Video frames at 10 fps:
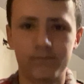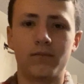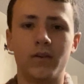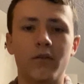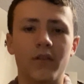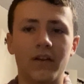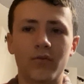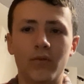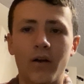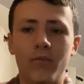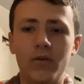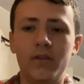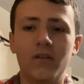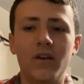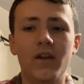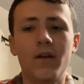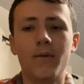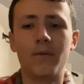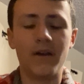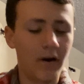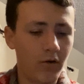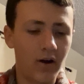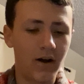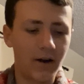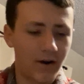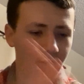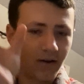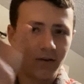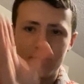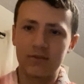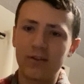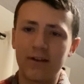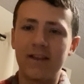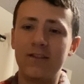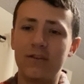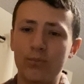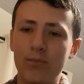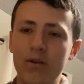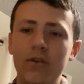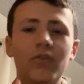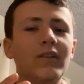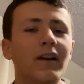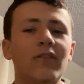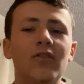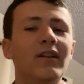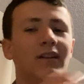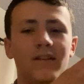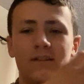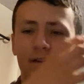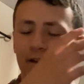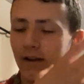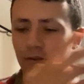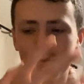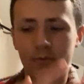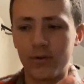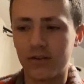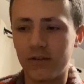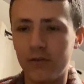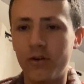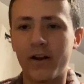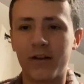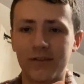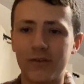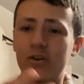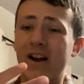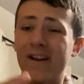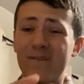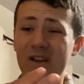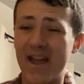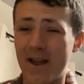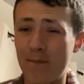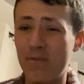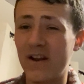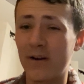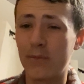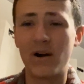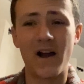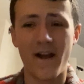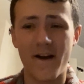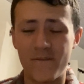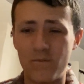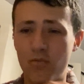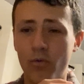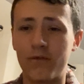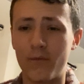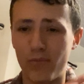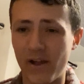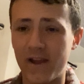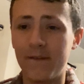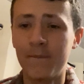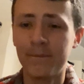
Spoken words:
You know, that's where I was. But now I was stuck in this middle section, and it's like I don't know what to do, and I still kind of am there, but I have more of a plan.